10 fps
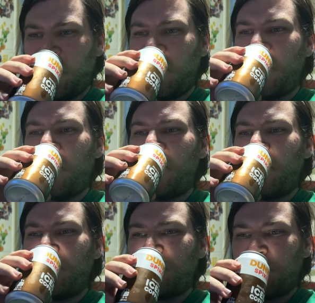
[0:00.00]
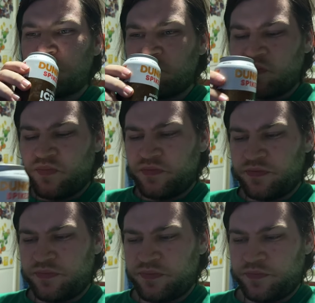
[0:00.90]

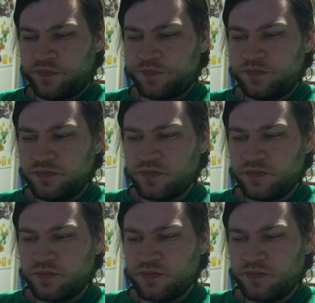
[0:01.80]
No one is speaking in this clip.